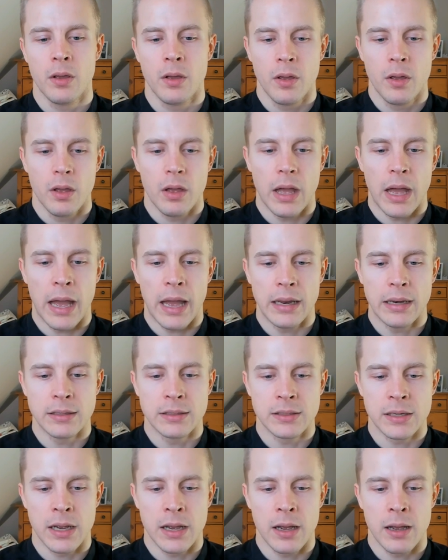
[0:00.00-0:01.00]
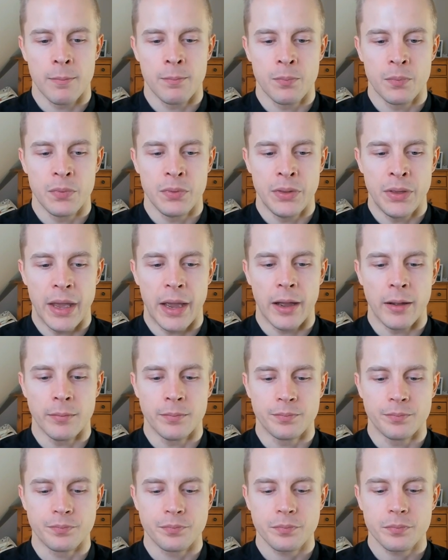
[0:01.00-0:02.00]
And uh, yeah,
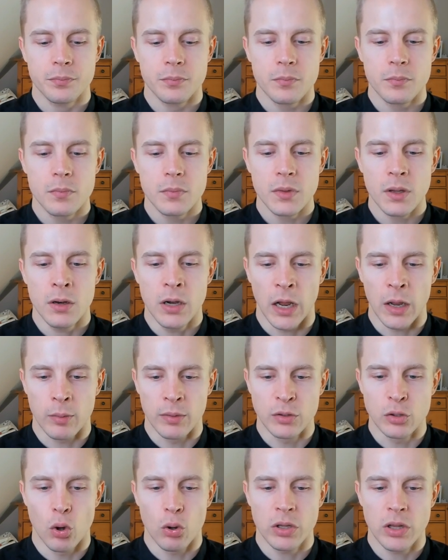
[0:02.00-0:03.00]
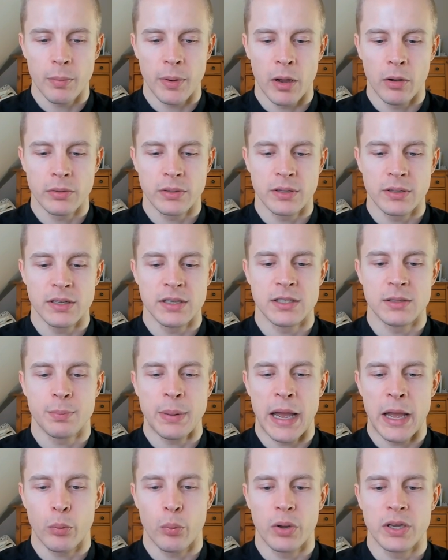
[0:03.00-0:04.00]
like we talked about, these
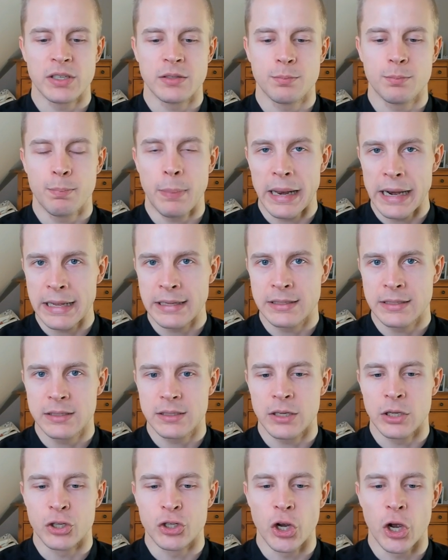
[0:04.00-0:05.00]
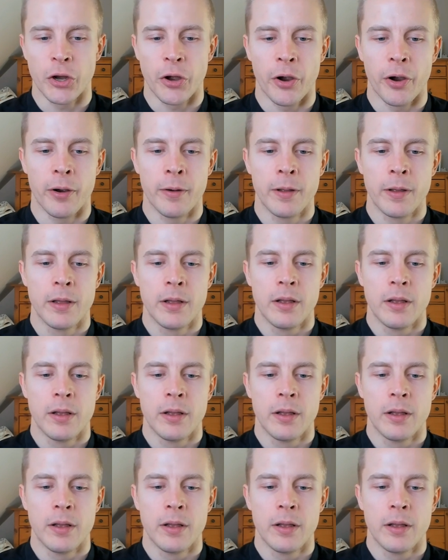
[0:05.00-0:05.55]
pathways balance each other.